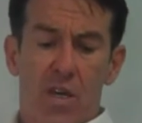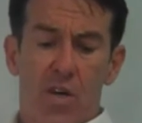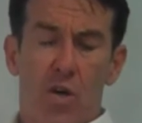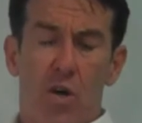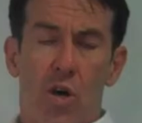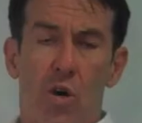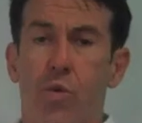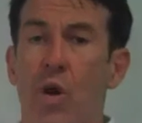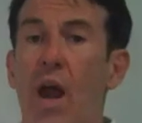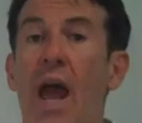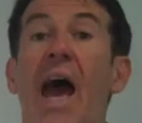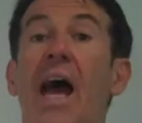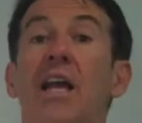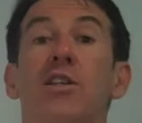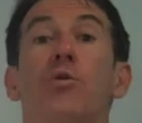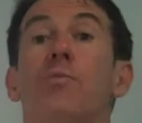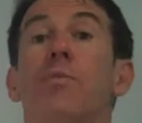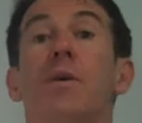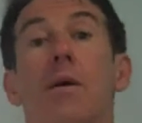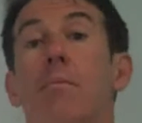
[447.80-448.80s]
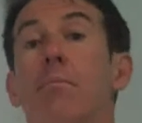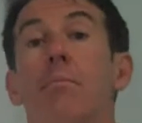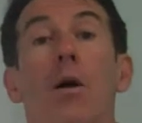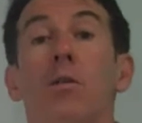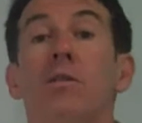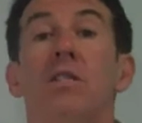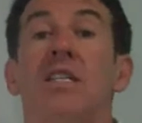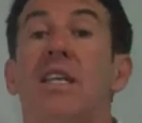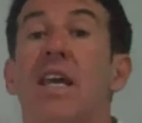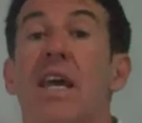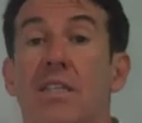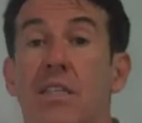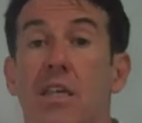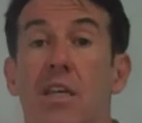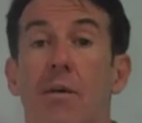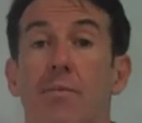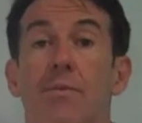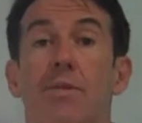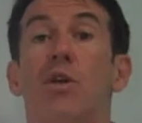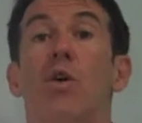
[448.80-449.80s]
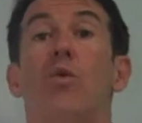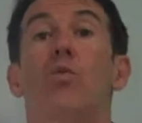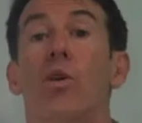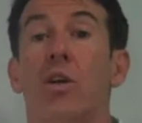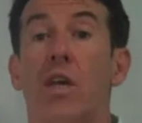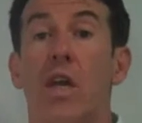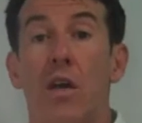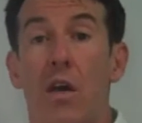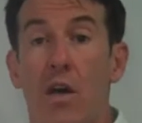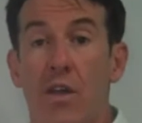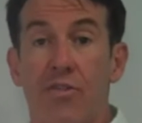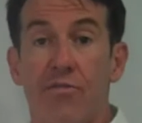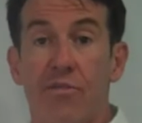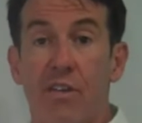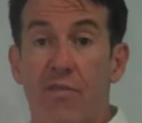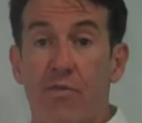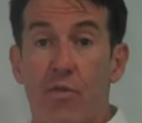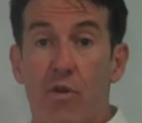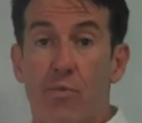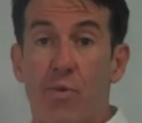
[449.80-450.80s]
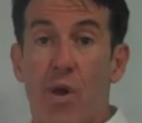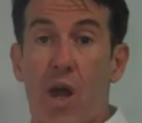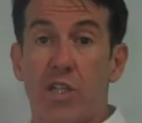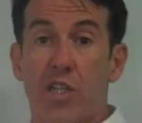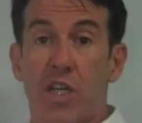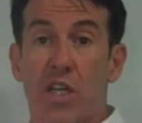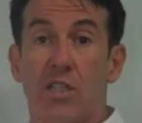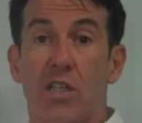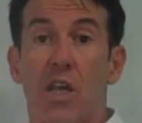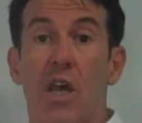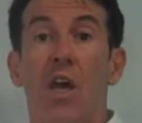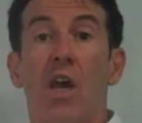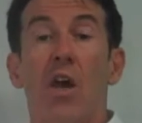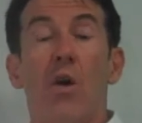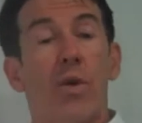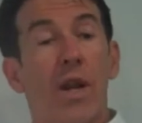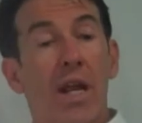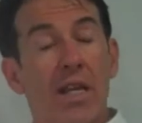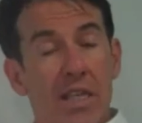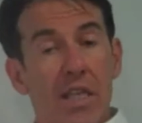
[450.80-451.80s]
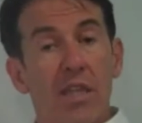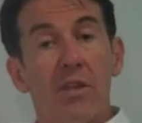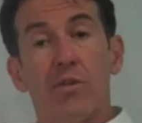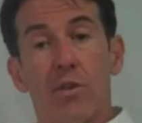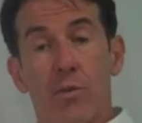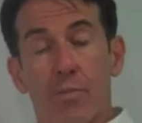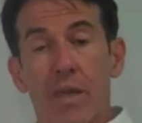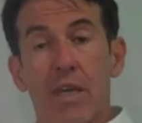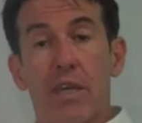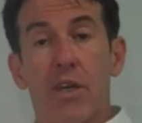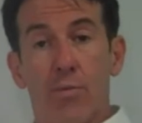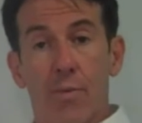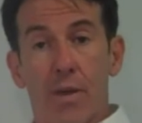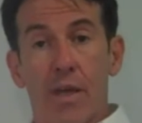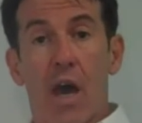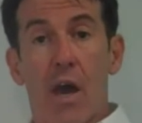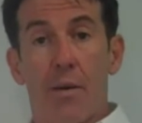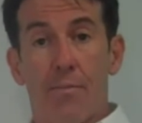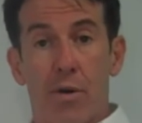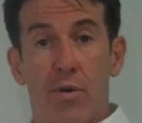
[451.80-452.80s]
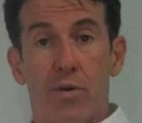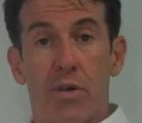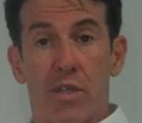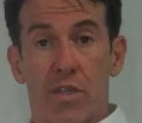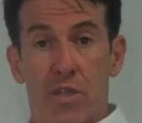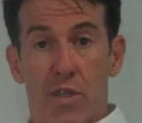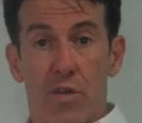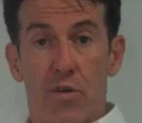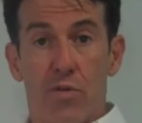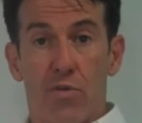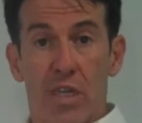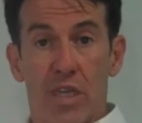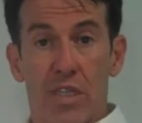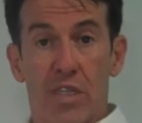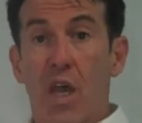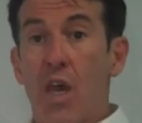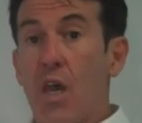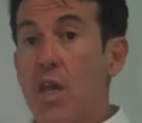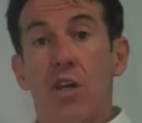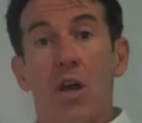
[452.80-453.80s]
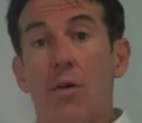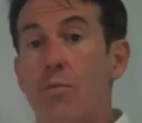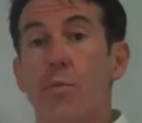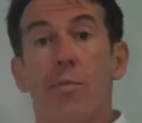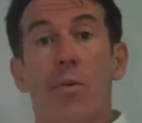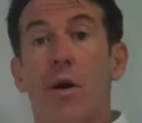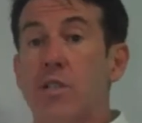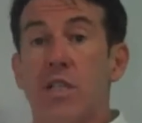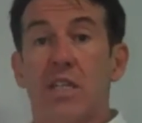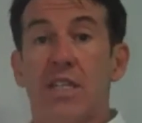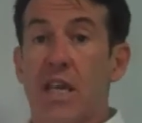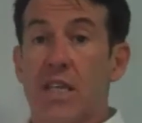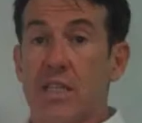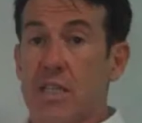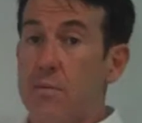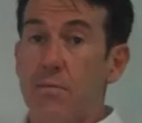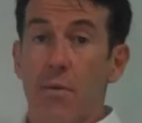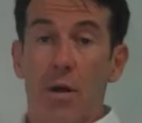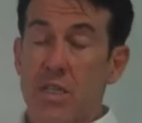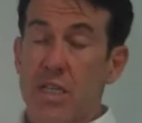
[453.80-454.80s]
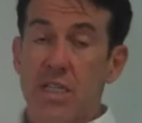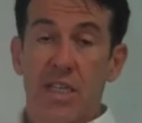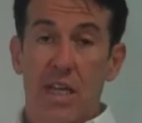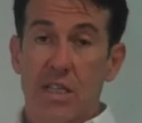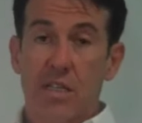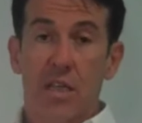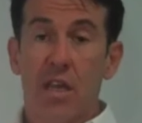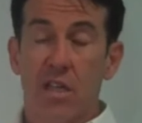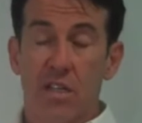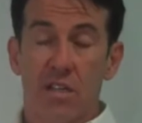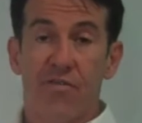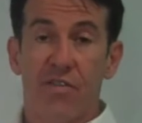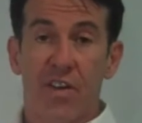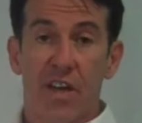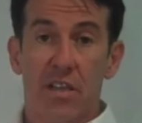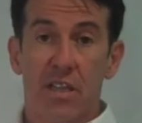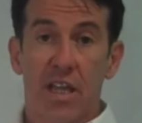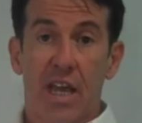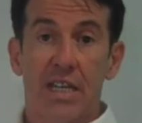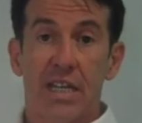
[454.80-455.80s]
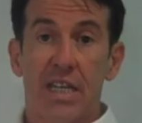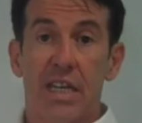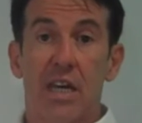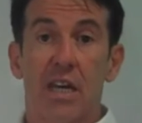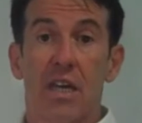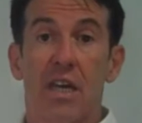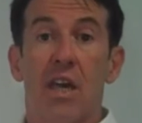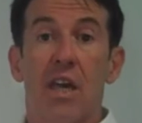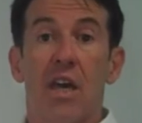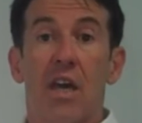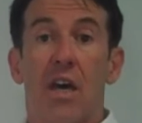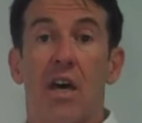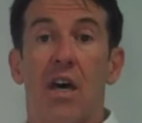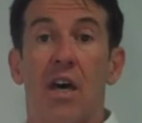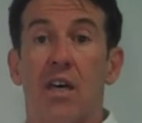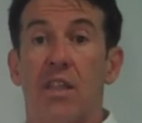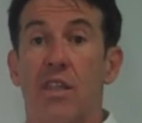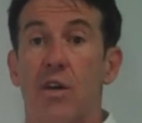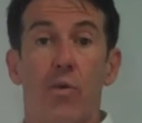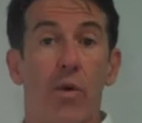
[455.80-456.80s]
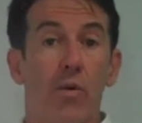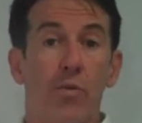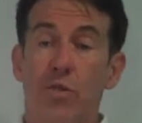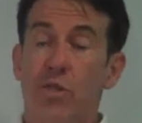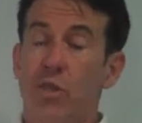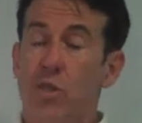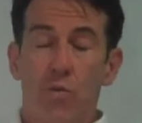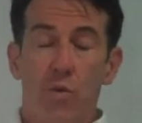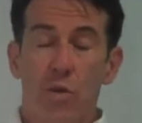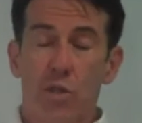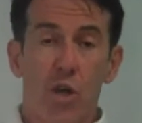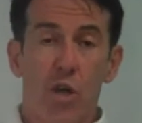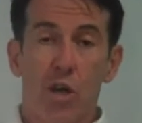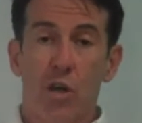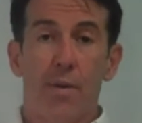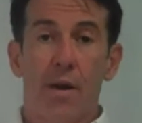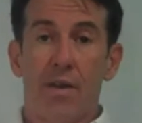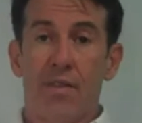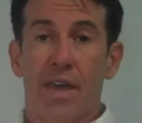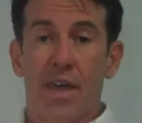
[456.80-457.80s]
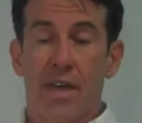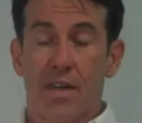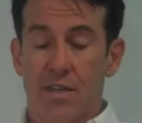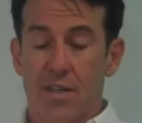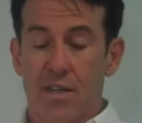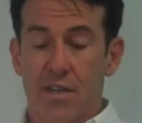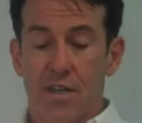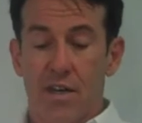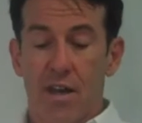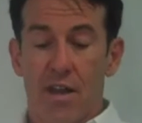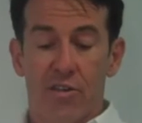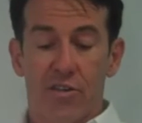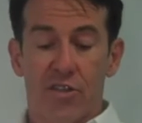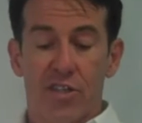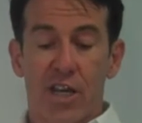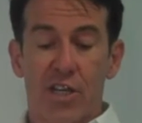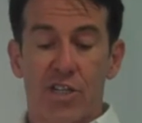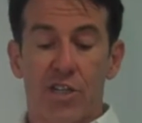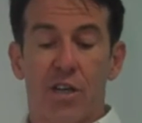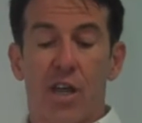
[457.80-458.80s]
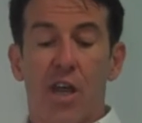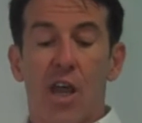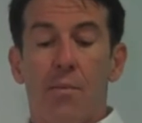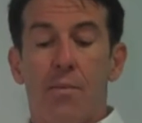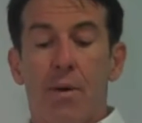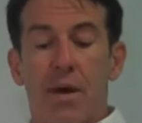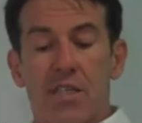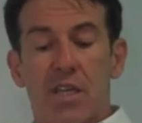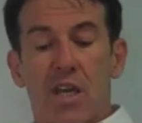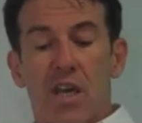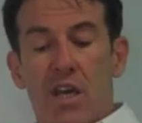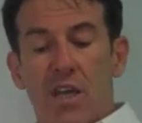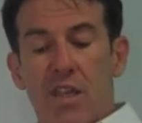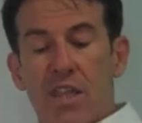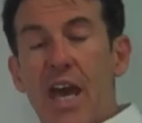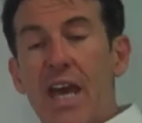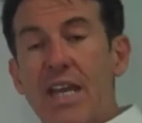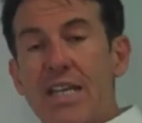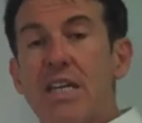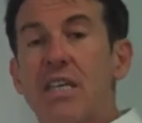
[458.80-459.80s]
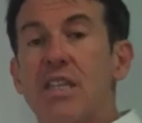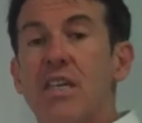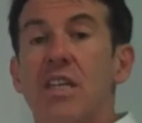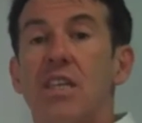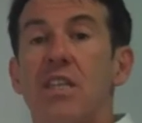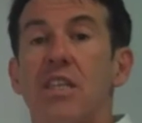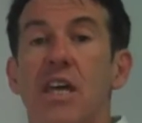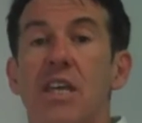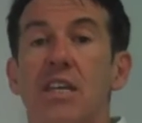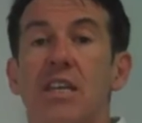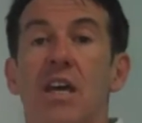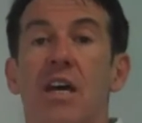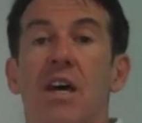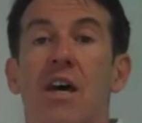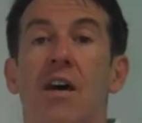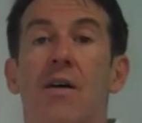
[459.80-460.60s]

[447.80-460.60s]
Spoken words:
Or we're Agile, but I'm multitasking. I'm still working on 3 or 4 projects. When I said there was a big human component to this, no more multitasking. Multitasking is a failed idea that we'll talk about that in another session. But the idea that